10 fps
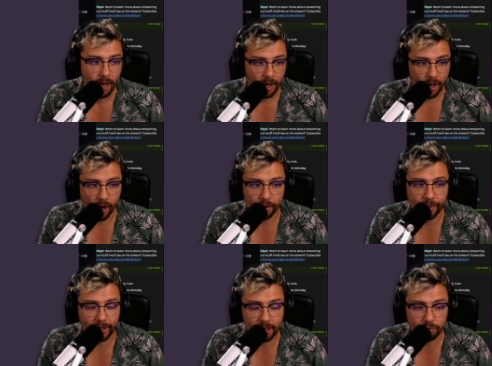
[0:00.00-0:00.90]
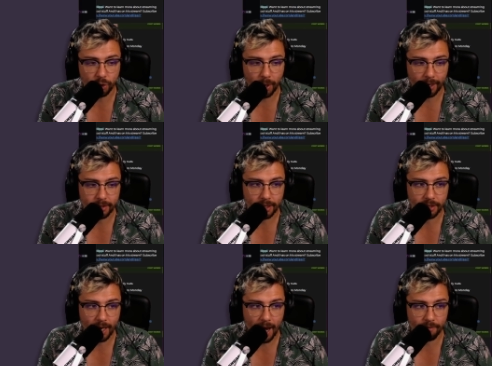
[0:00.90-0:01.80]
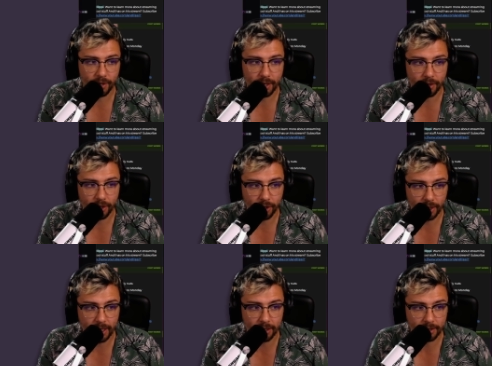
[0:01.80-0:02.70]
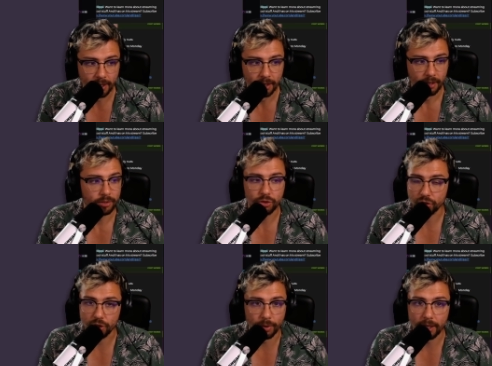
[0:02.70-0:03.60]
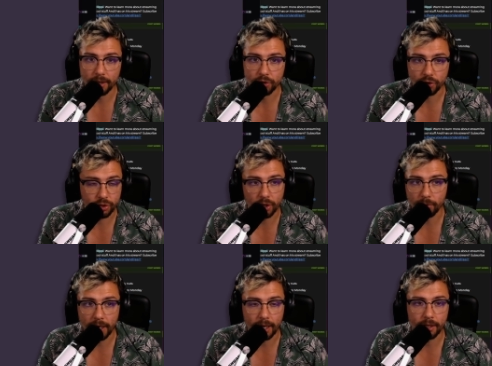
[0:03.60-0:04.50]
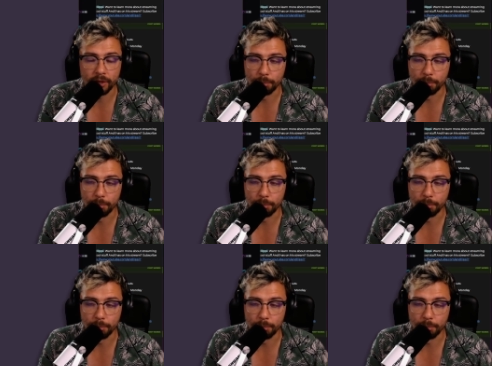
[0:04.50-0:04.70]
And that gives you access to everything that you need. Just do it. Just do it.